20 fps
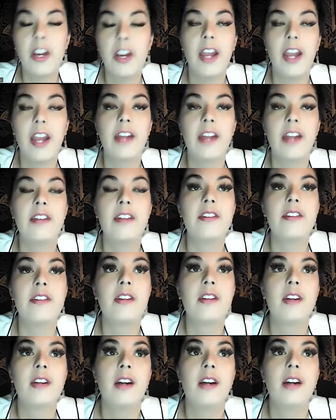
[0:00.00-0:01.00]
And
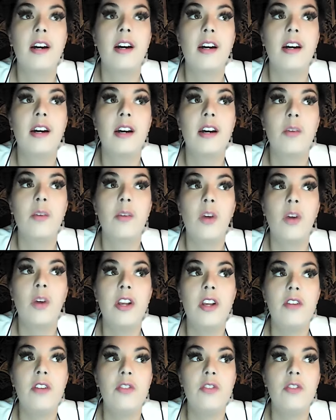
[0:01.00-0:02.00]
I
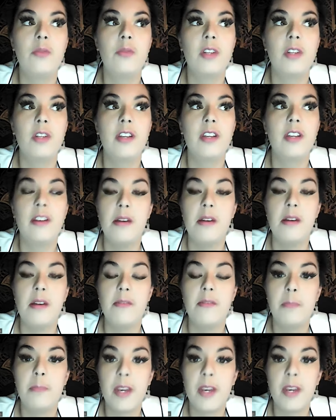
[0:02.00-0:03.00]
want you to really
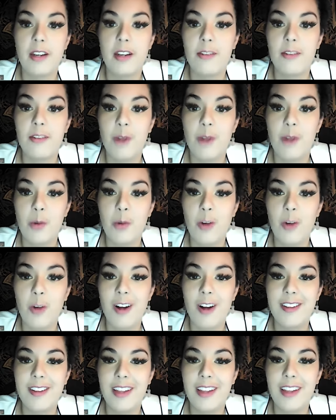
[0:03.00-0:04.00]
pick a
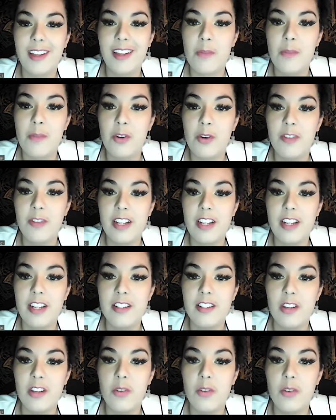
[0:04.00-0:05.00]
rock that
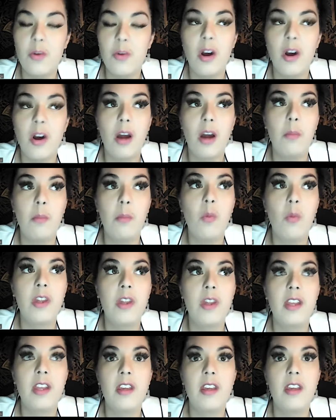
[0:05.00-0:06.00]
motivates you,
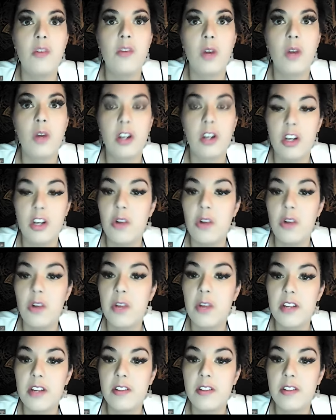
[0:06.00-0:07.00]
one that you are going to
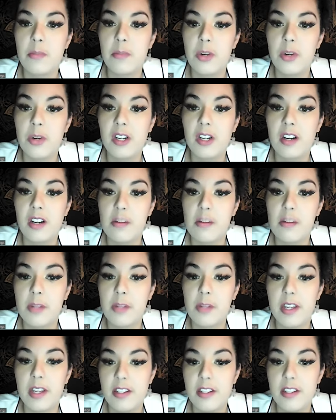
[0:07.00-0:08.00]
notice, and put it in a
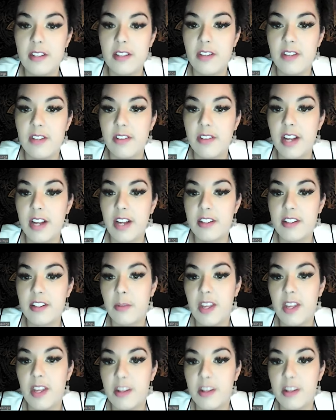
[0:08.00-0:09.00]
place, even if it has to
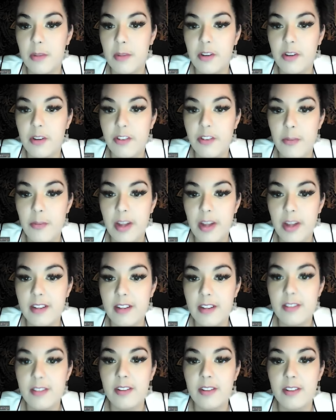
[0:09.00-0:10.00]
be in the middle of your
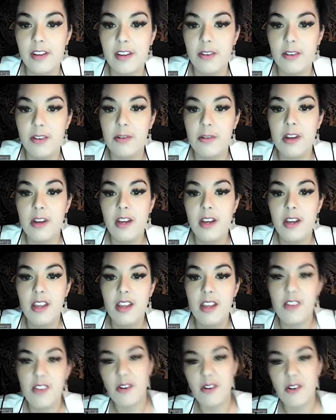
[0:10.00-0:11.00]
bed, so that you
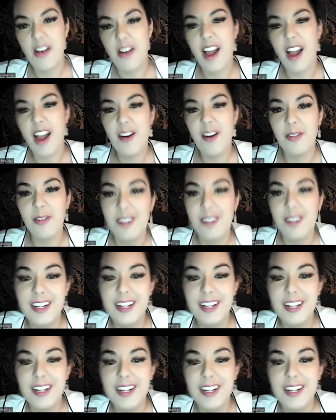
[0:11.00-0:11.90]
go, ow,